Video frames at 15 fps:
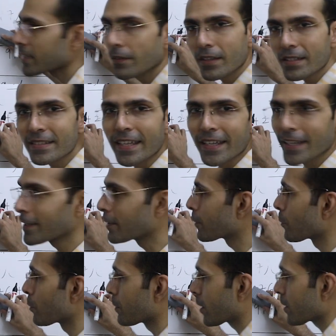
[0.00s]
our second
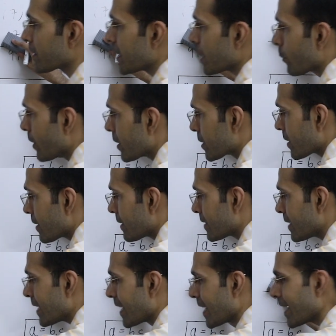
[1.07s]
root because the equation is
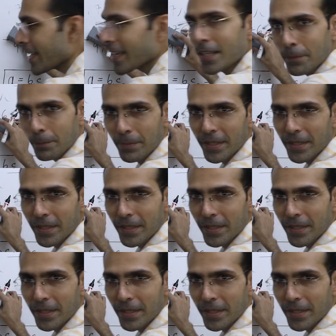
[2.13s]
in a and